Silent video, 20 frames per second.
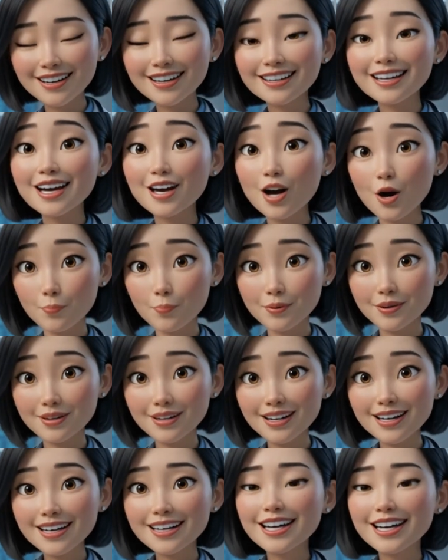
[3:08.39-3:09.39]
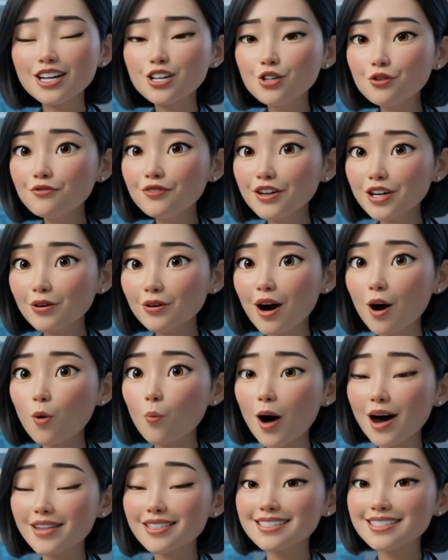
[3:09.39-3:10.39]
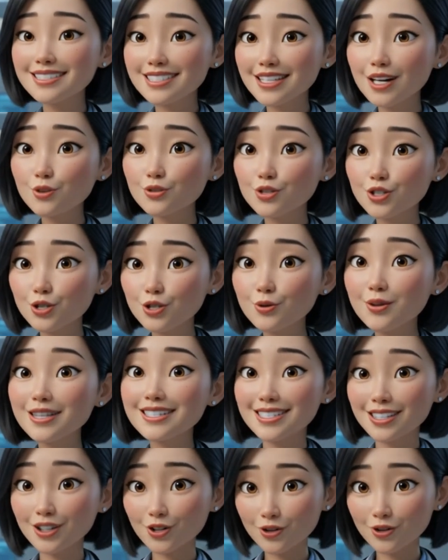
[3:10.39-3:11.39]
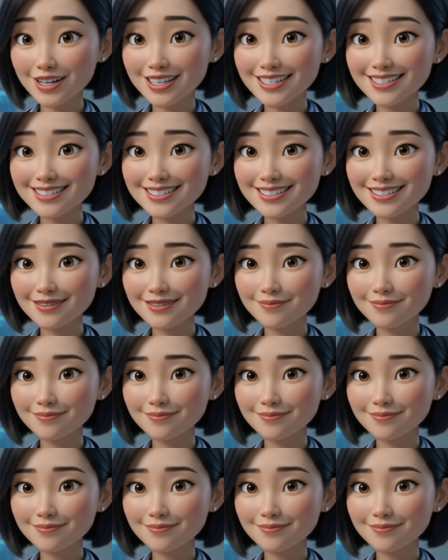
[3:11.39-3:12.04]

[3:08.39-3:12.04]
Canope, can you figure out why the CO2 is increased?